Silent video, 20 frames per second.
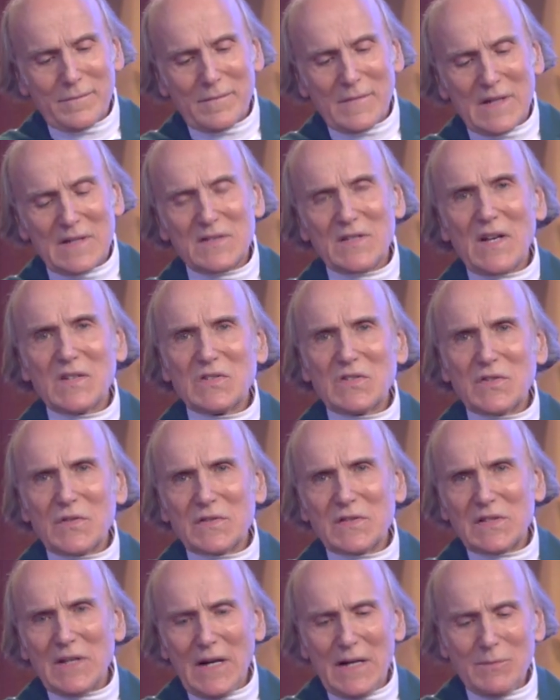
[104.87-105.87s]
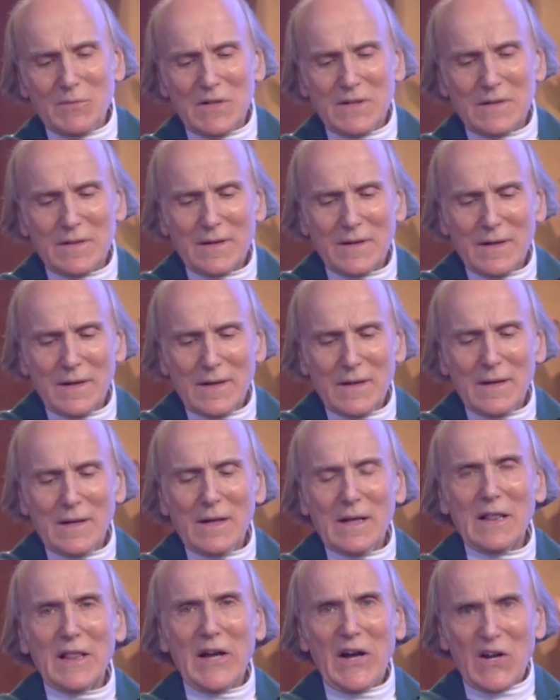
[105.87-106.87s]
He says to Simon,
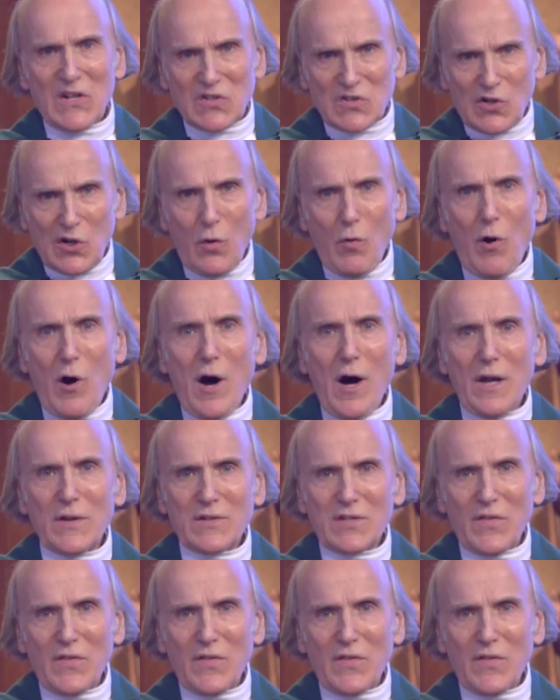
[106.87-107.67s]
"Let us go on